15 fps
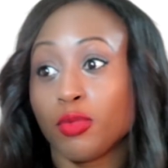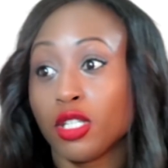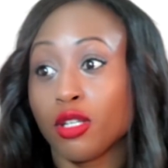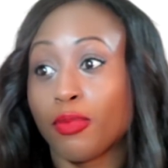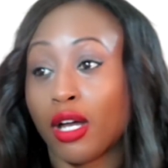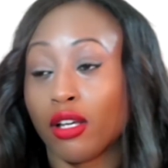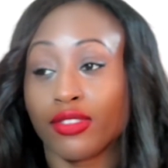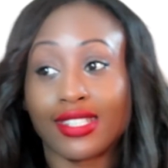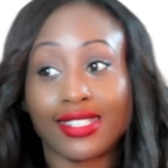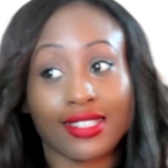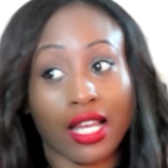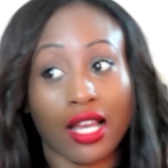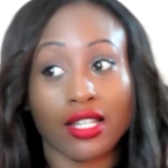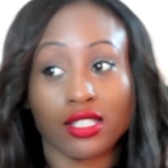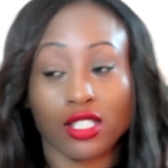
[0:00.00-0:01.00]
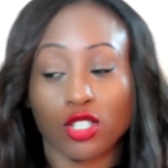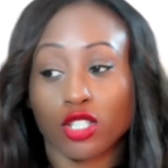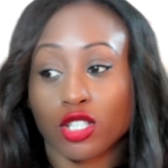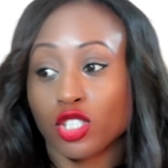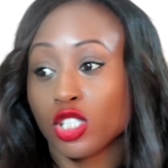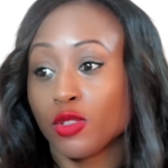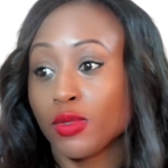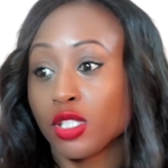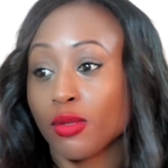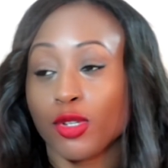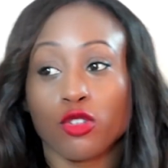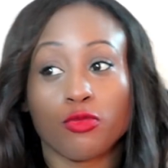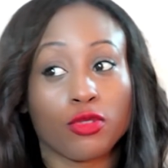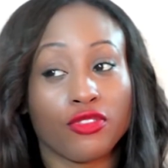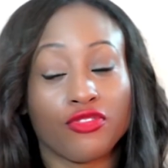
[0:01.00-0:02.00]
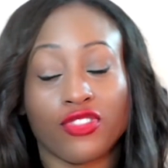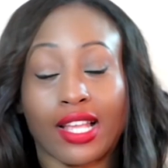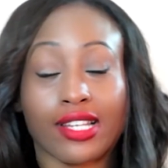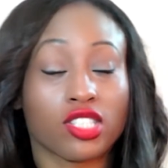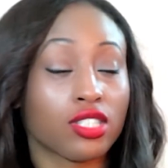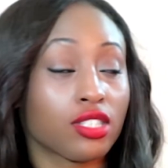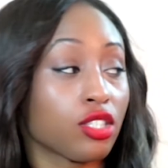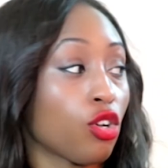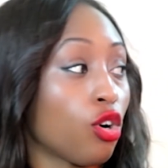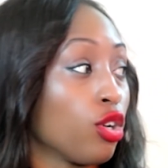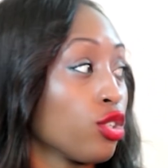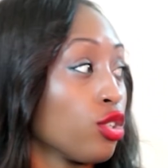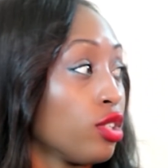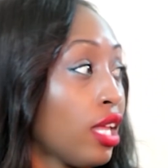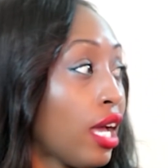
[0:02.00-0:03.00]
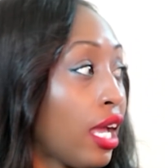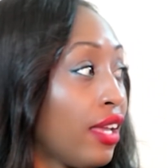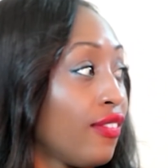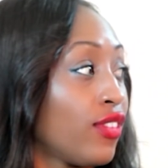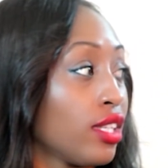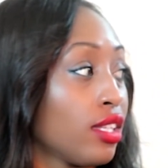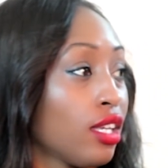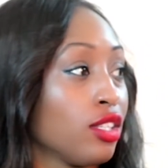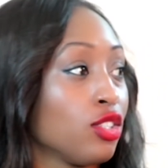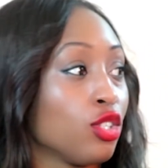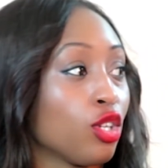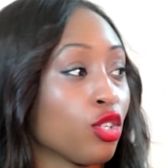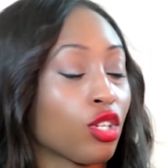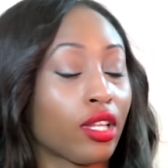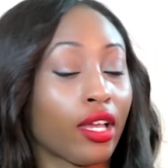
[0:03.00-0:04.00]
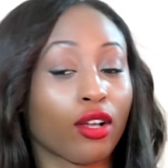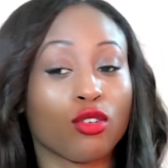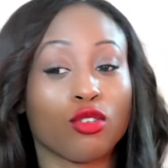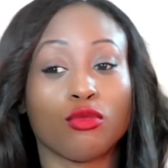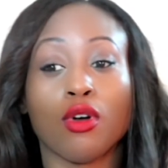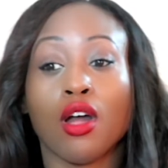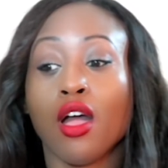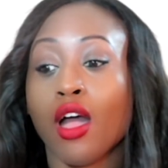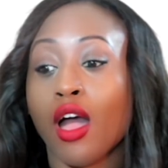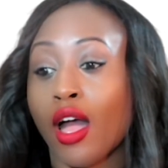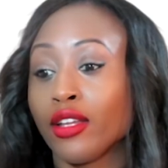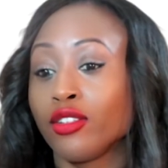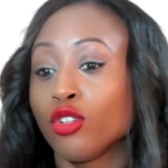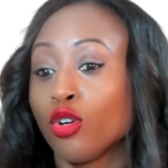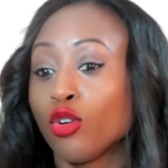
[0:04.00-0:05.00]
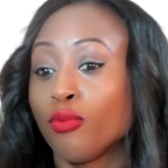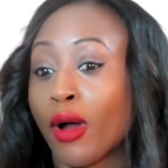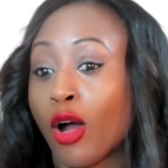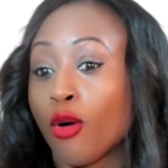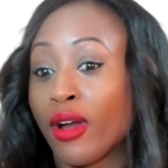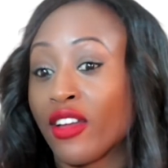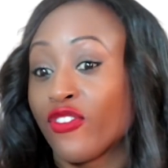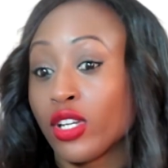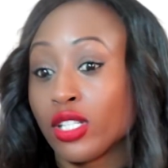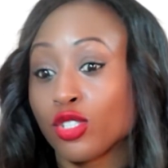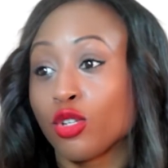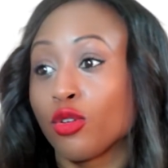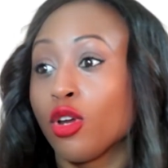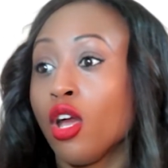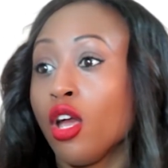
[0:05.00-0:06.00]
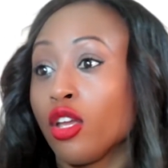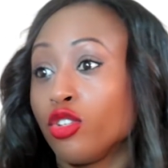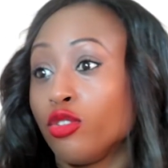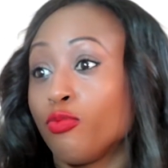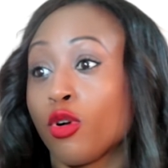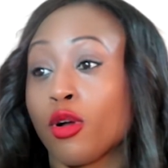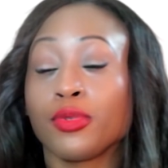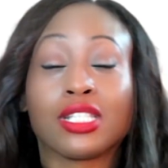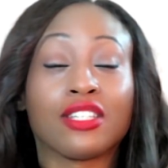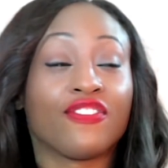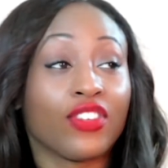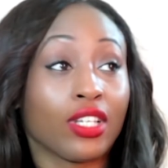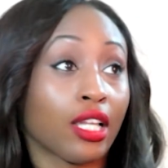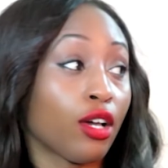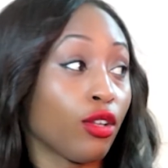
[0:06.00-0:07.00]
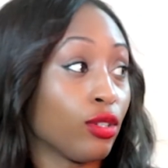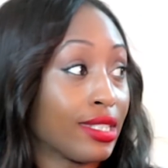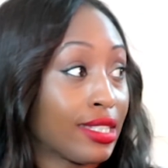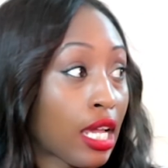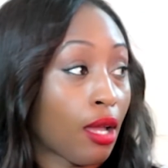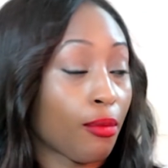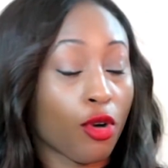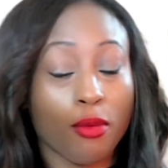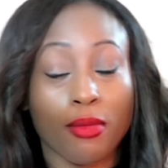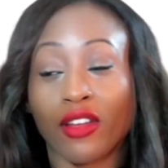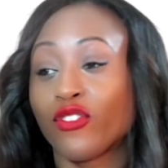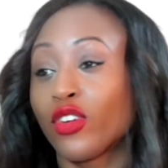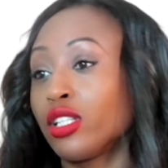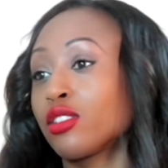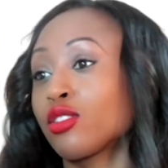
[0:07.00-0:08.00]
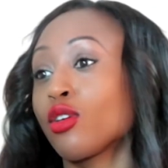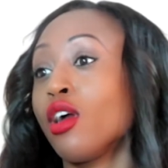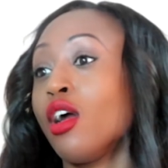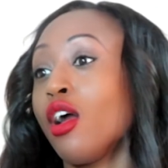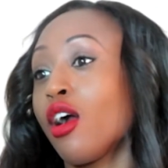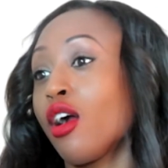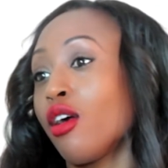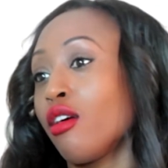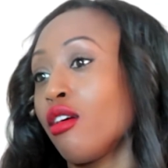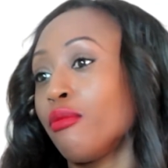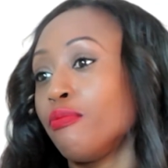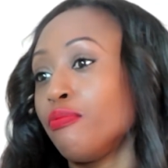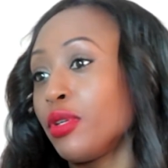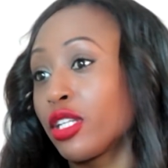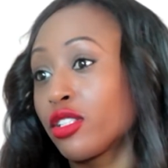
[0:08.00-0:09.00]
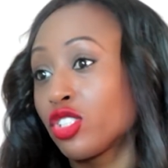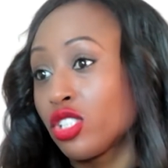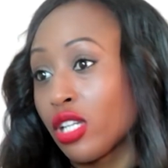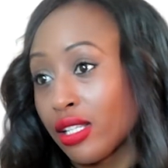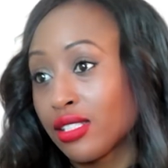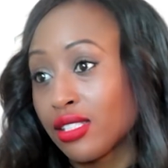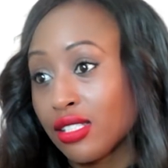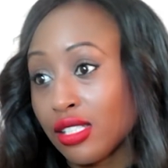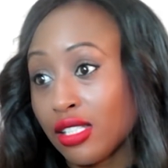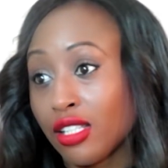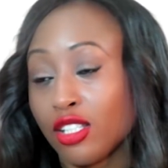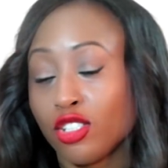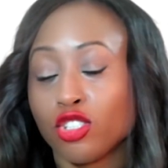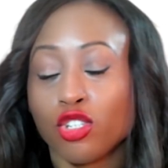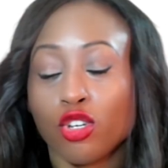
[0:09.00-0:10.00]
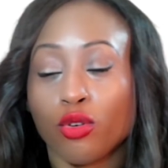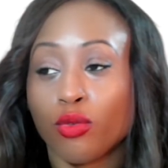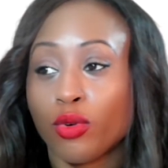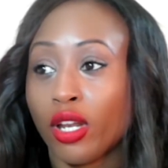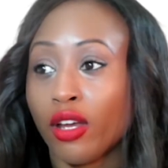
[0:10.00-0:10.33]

to be about the sizing. You could just be somebody who's been flat-chested all your life. And then, you know, you're like, oh, I know all my friends are, you probably didn't fill out on time. All my friends are big-chested, you know,